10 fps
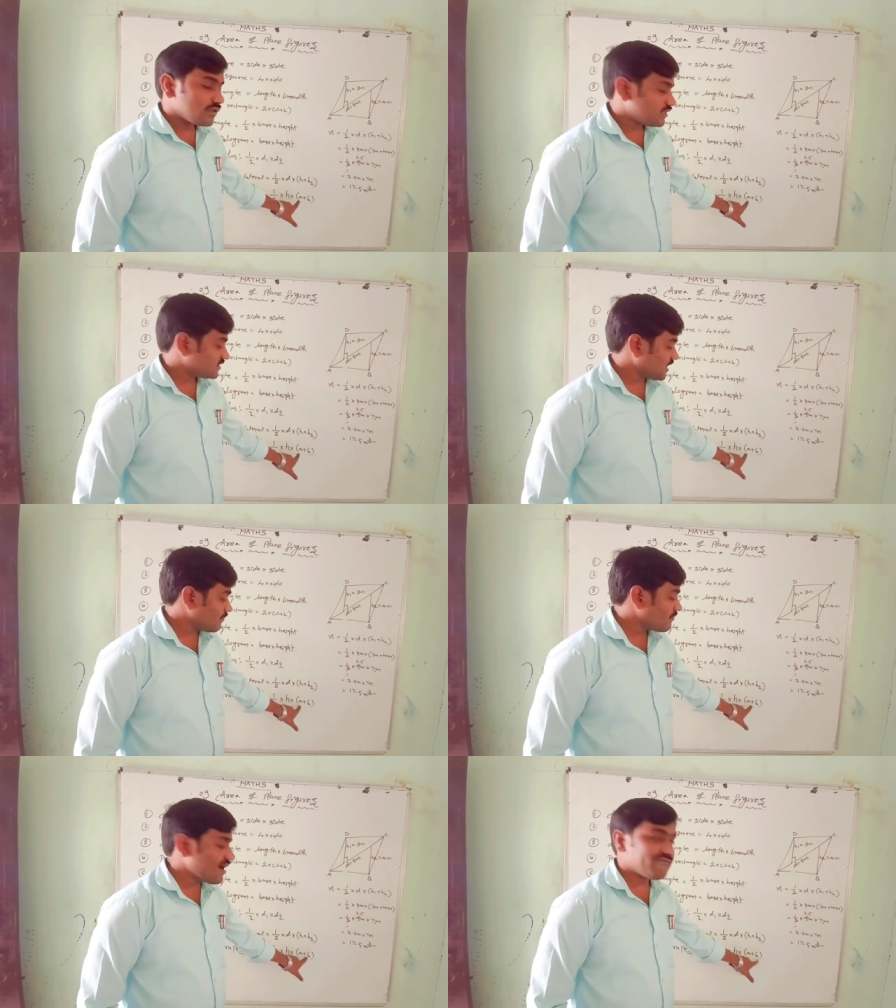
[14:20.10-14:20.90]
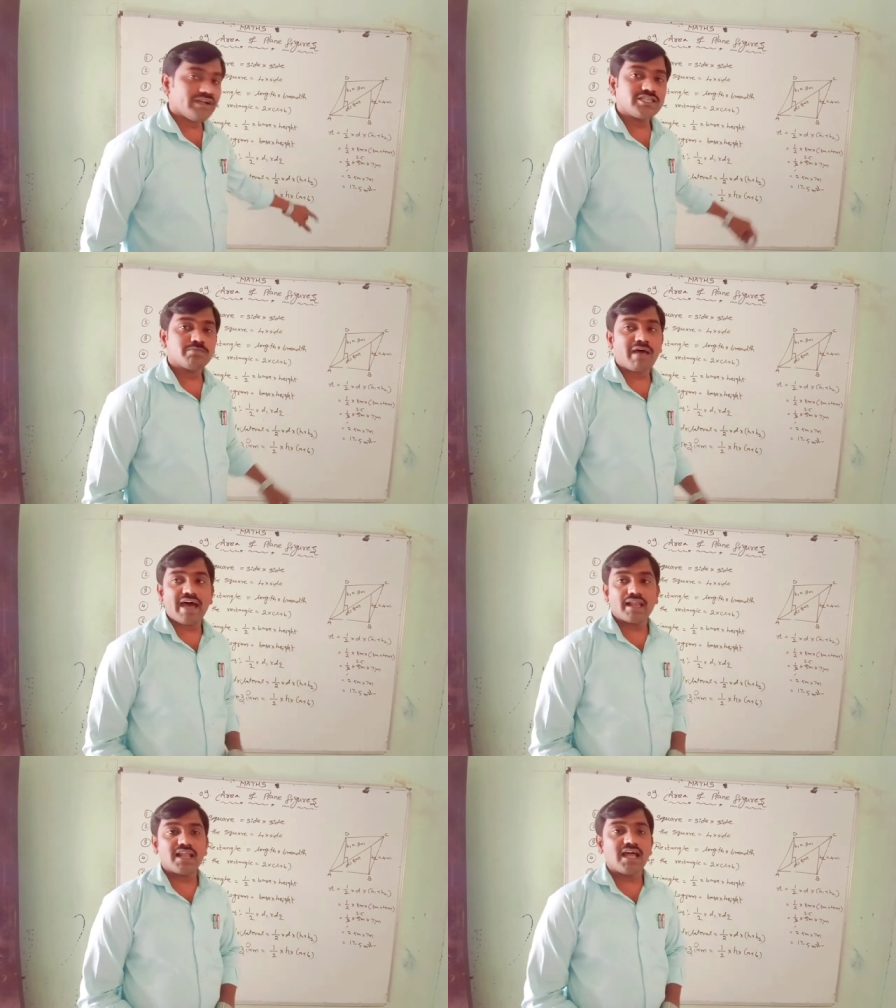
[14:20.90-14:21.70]
the sum of its
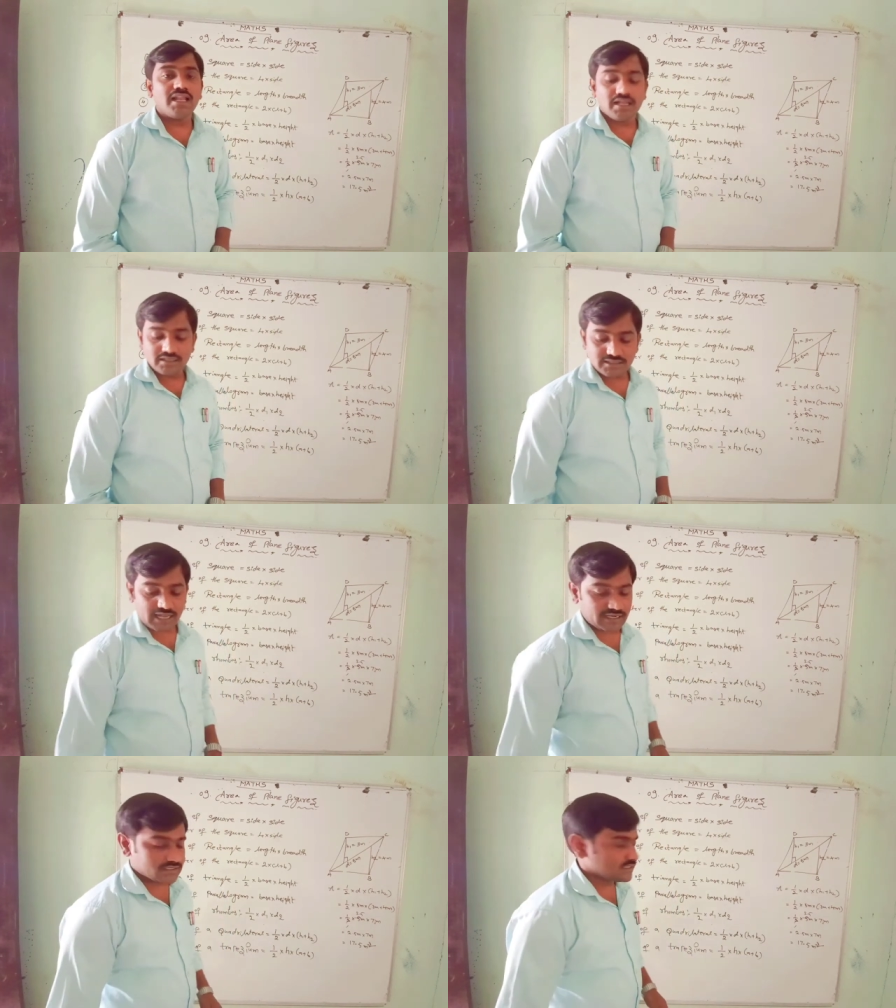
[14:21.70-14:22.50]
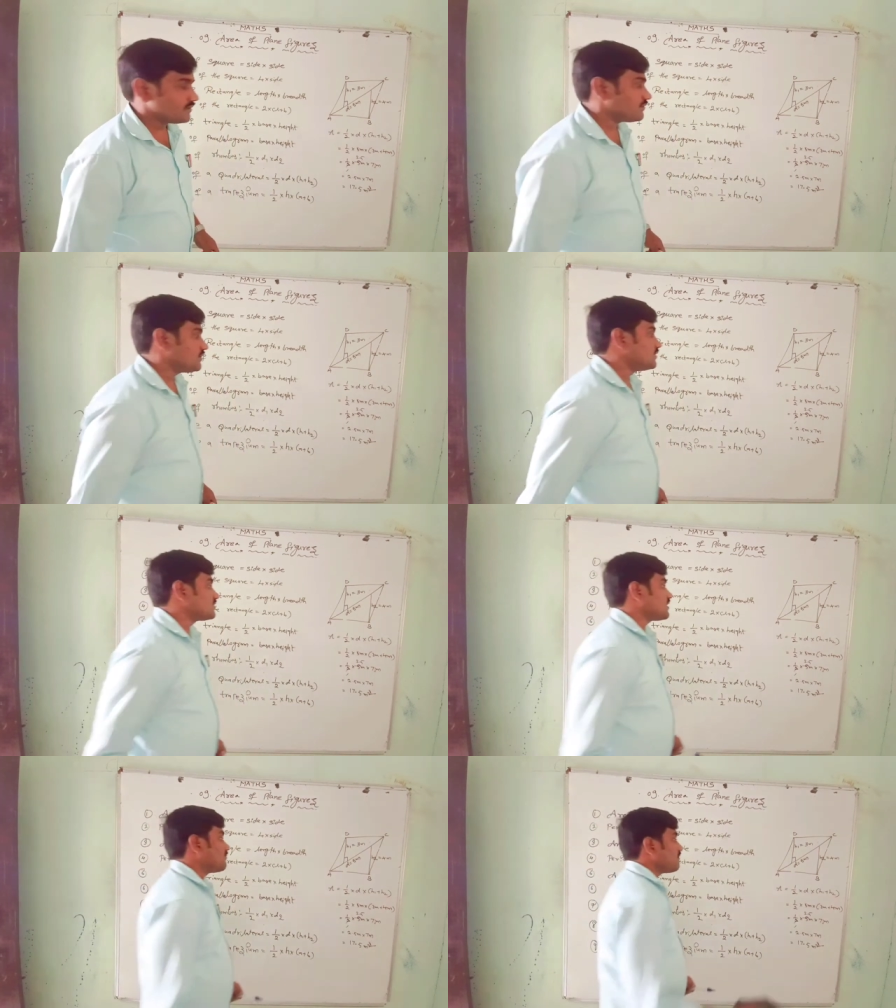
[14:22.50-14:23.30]
parallel sides.
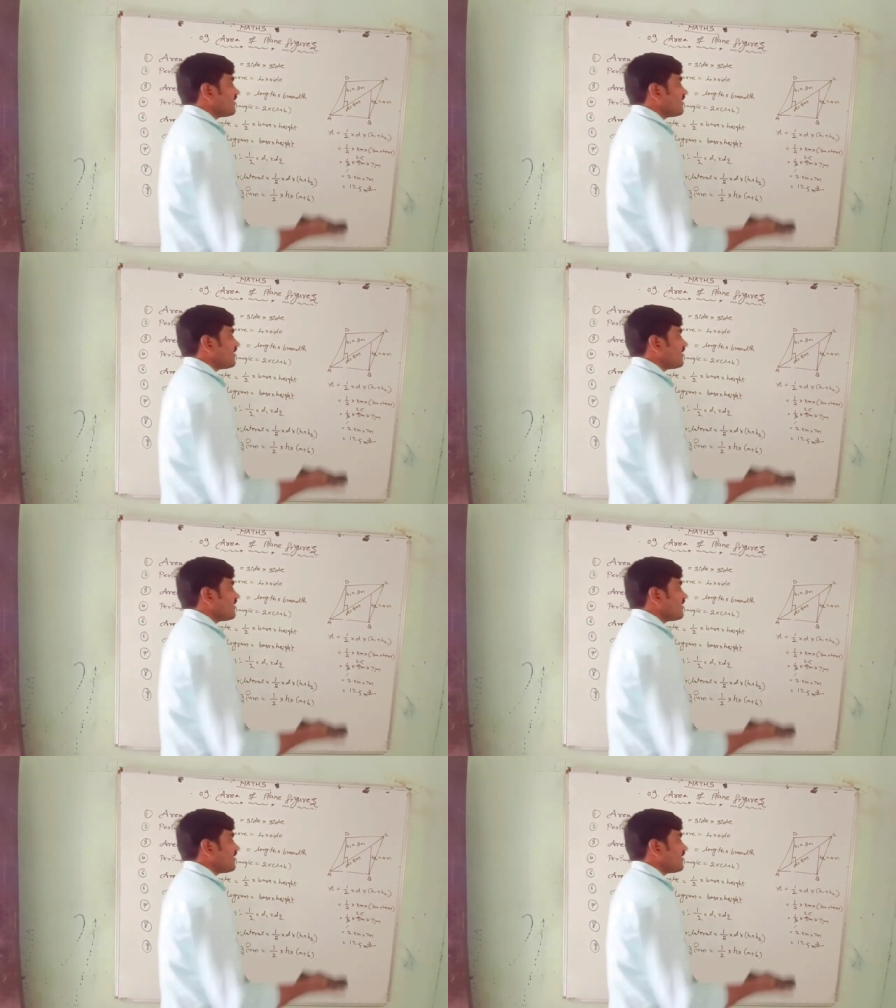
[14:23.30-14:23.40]
Sum